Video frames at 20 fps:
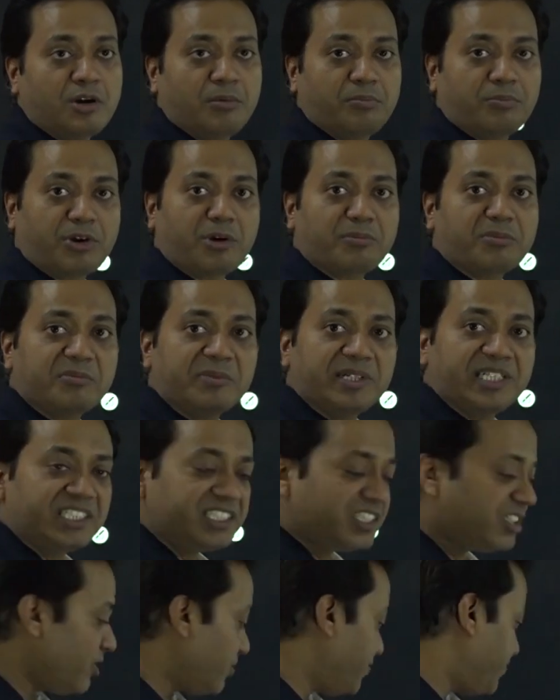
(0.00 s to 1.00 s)

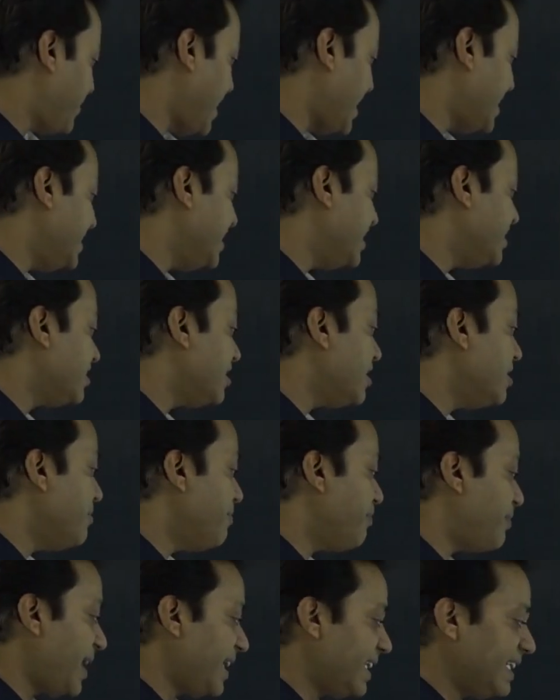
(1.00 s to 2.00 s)
probability of finding the
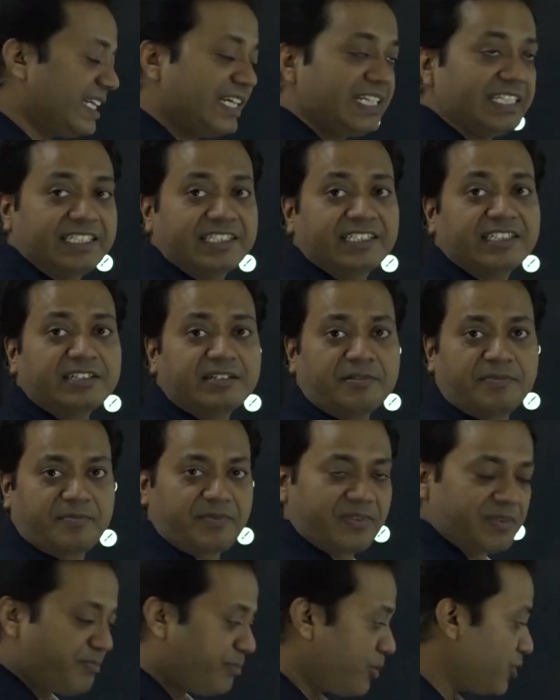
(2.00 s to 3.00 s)
particle in a
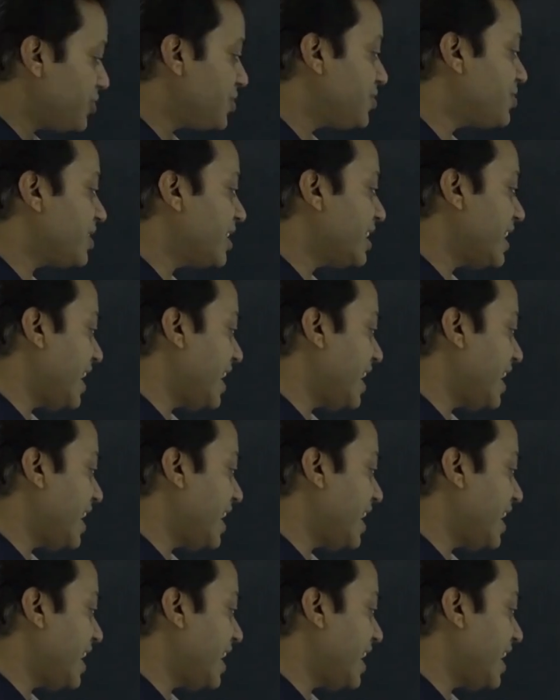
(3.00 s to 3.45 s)
position